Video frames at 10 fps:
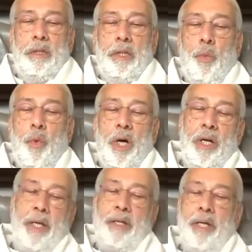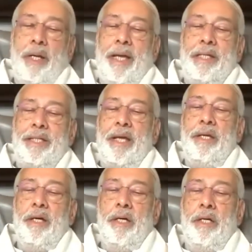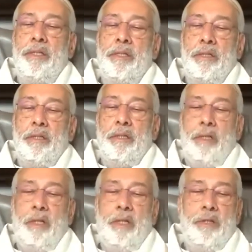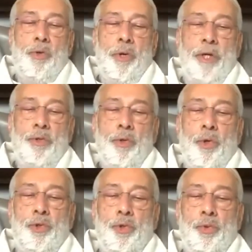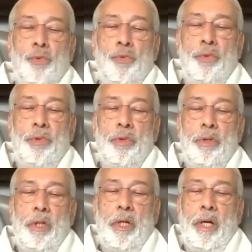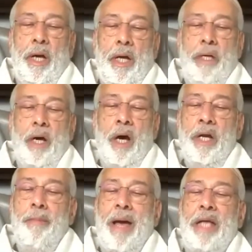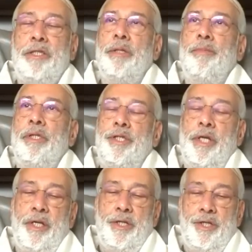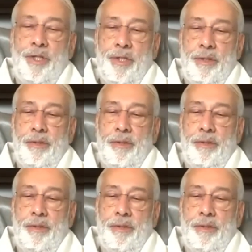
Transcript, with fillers: The world in the next 10 years is going to go through an unimaginable change.